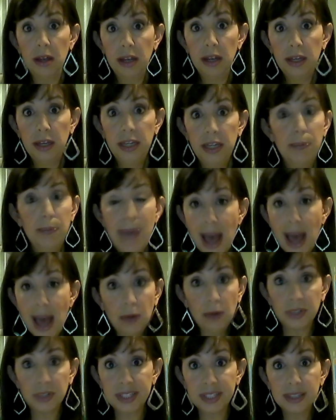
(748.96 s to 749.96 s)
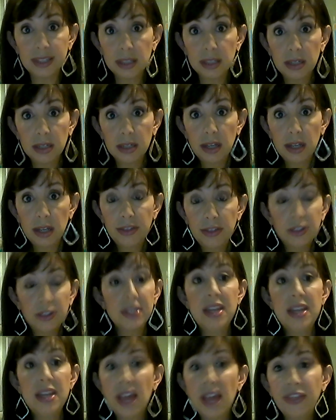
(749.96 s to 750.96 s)
You bounce. There's
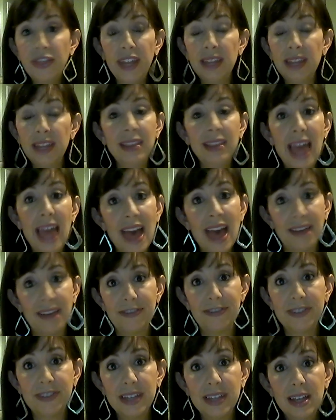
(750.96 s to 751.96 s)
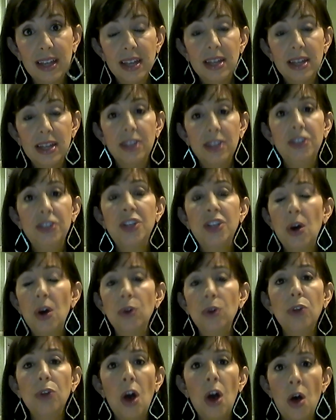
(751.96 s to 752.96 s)
nothing left.
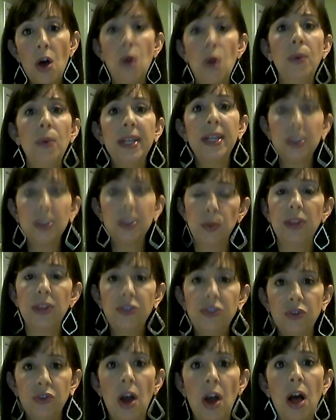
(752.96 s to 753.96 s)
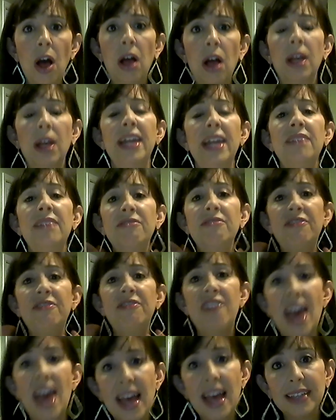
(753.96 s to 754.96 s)
Don't always withdraw.
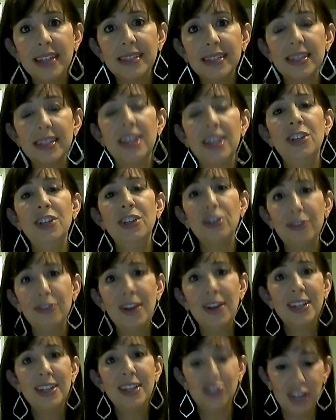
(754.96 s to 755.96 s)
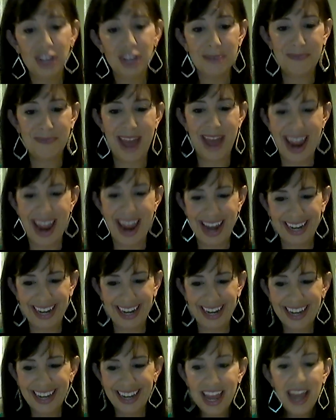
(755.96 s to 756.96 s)
Invest in your friendship bank.
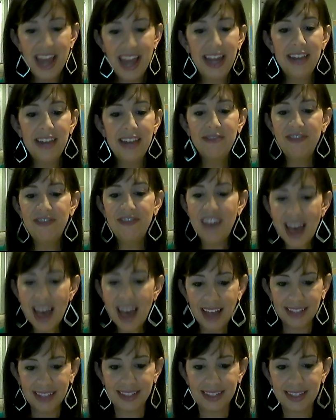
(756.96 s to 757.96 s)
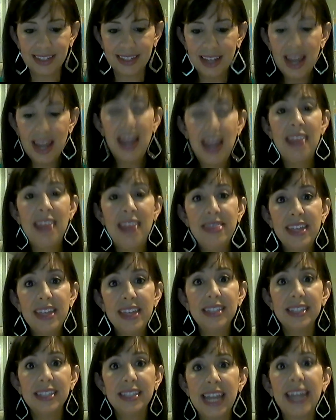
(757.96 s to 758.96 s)
Invest. And
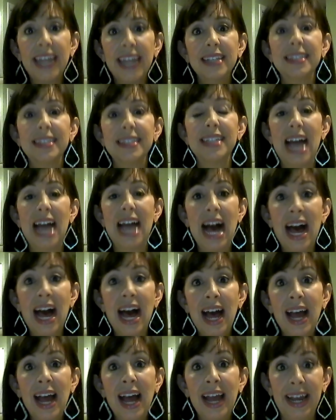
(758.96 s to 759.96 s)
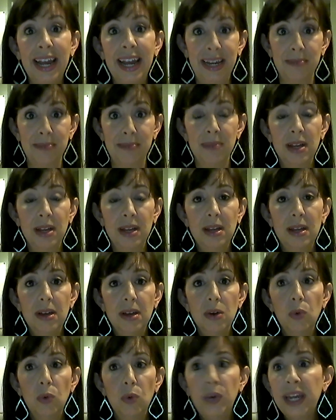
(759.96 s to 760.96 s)
this takes time.
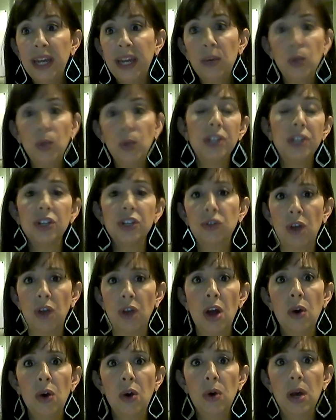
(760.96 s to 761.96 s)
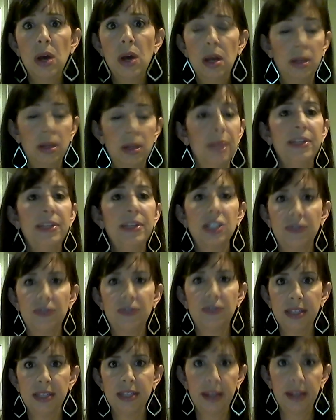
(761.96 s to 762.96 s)
We want to grow. Let me just
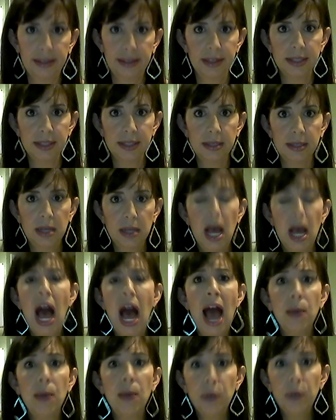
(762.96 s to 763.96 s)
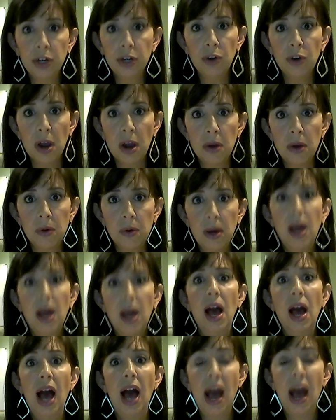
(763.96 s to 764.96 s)
phrase it like this. I want to grow.
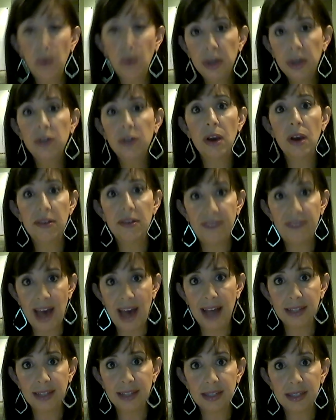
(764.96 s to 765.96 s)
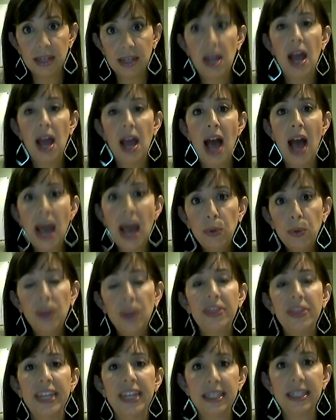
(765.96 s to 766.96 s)
I want to grow fast. I want
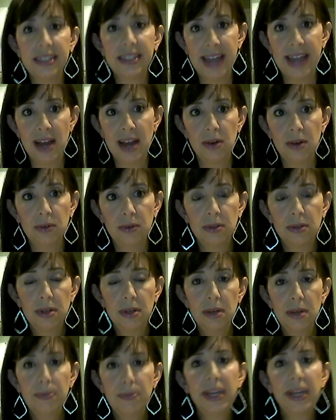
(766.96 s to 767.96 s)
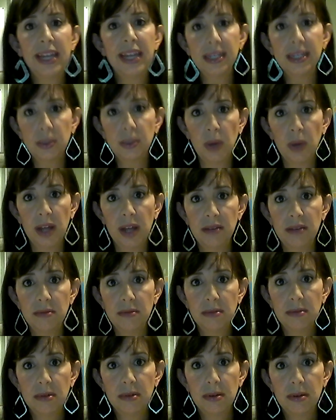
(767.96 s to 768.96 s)
things now. But guess what?
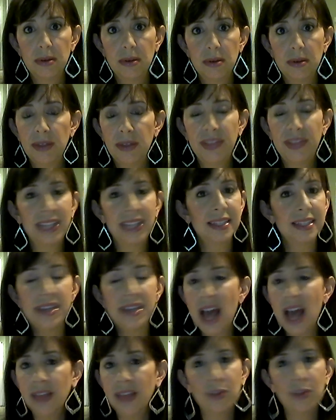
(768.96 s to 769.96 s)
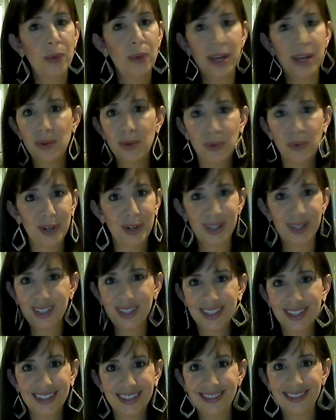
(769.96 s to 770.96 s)
That's not the way it
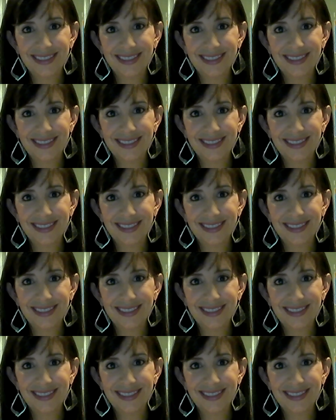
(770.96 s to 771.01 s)
works.